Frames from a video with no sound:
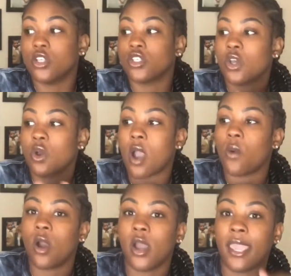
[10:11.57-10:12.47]
So I
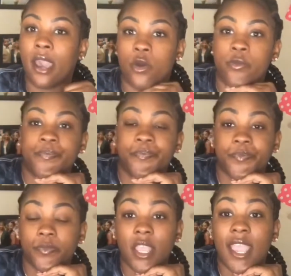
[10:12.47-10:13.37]
walk out
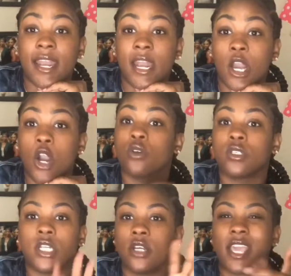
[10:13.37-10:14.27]
and I go
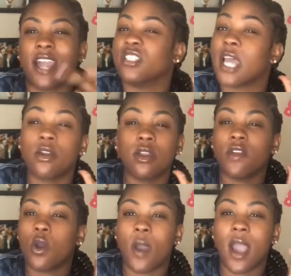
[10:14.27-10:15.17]
sit on the couch. I don't
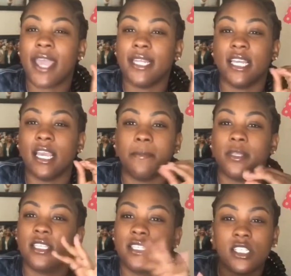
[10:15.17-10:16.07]
even know why I did,
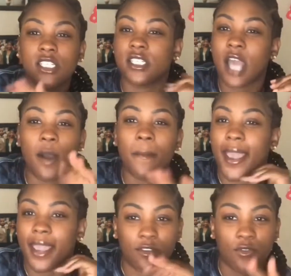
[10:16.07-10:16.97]
but this is just how
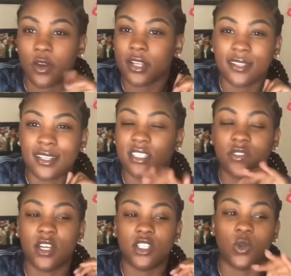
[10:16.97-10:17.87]
back and forth and
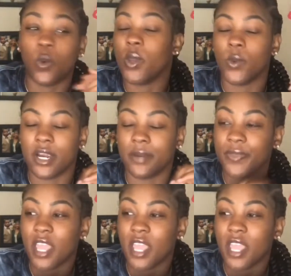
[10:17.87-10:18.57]
dysfunctional we were.